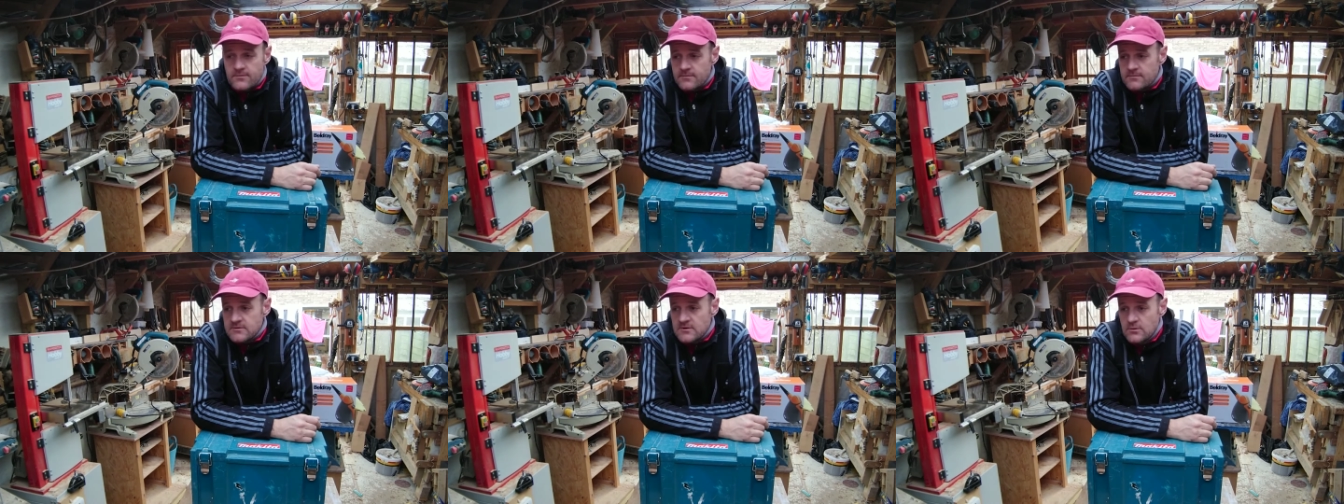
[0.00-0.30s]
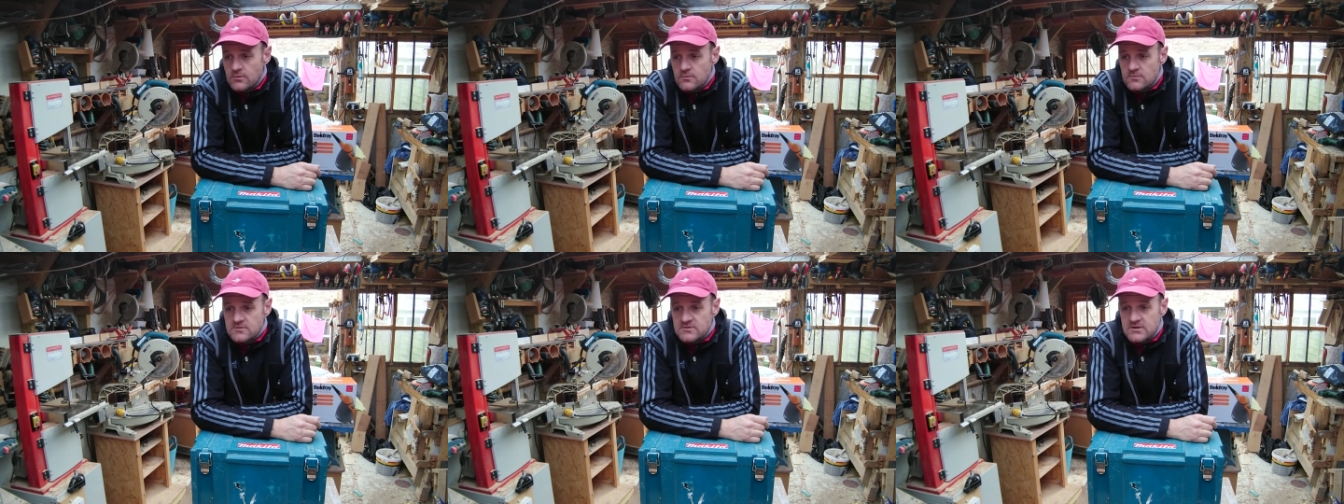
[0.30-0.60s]

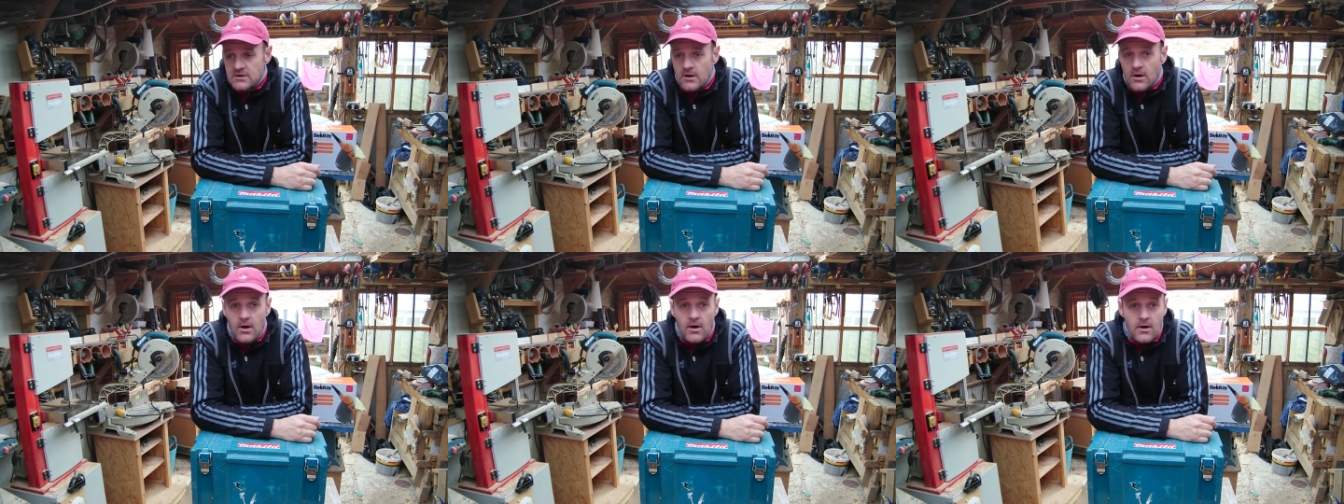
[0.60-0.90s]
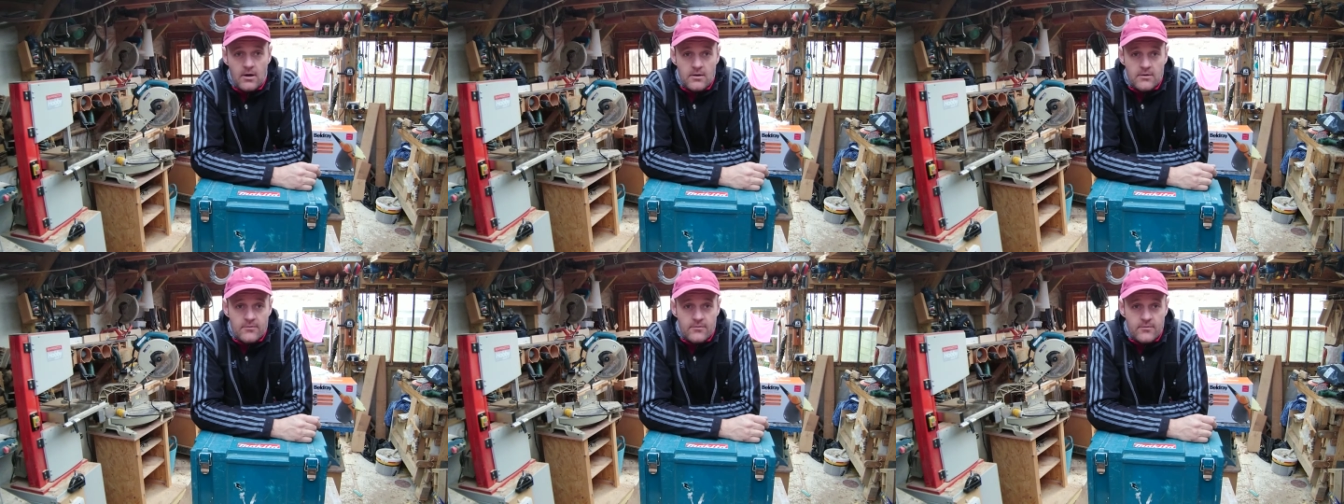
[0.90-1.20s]
tools that
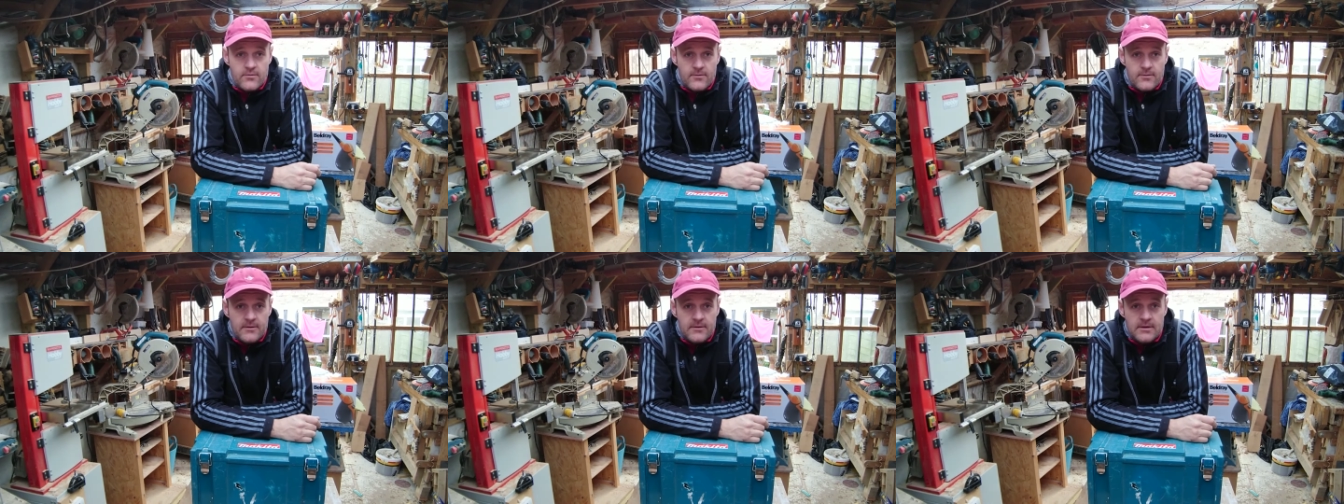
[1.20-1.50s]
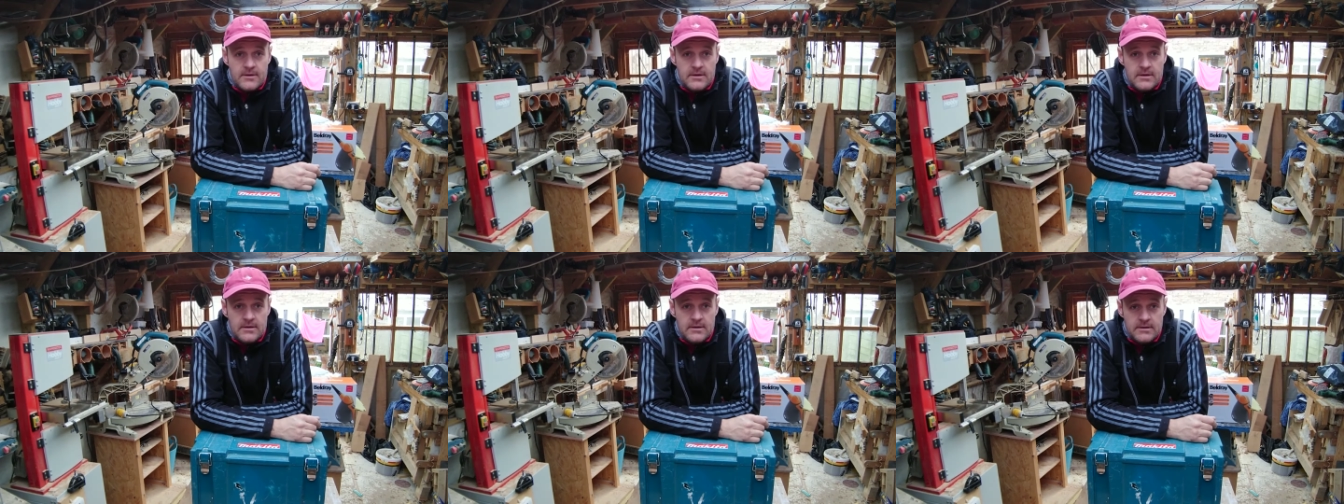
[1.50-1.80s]
I've
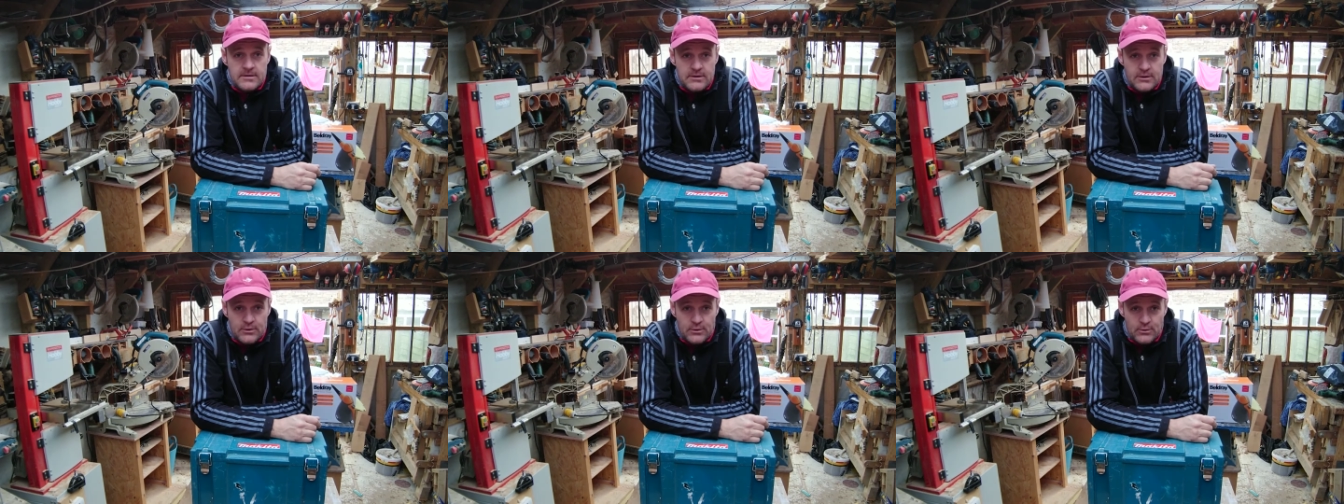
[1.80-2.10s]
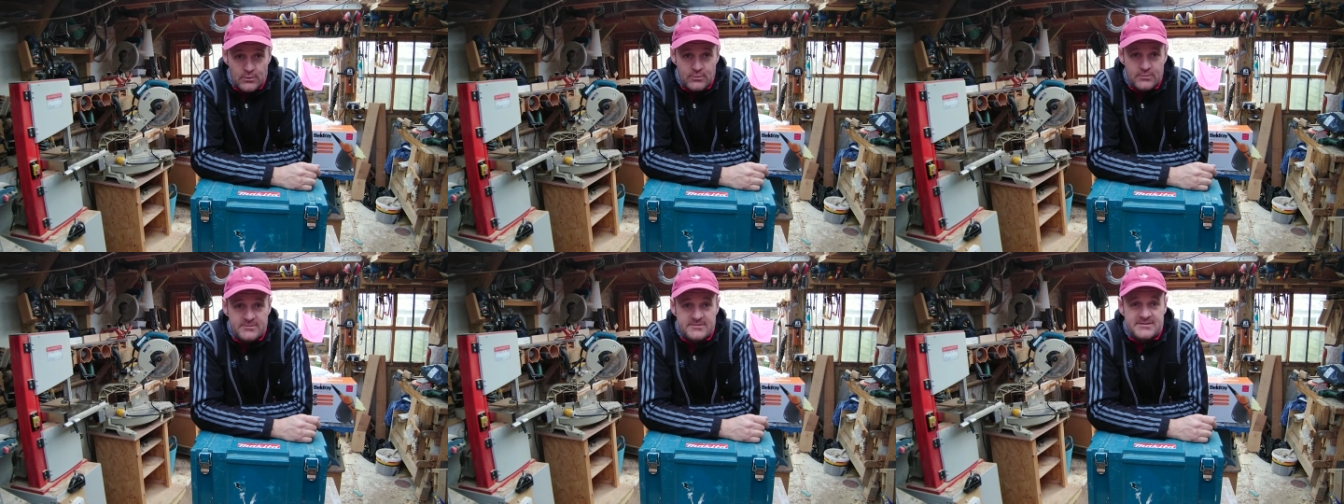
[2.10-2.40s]

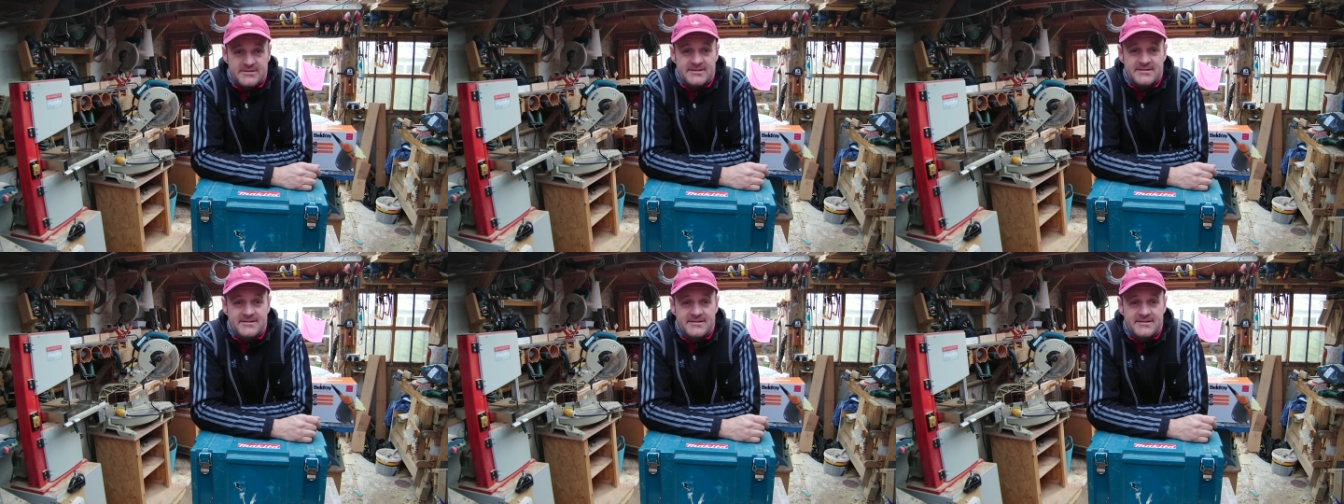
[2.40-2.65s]
used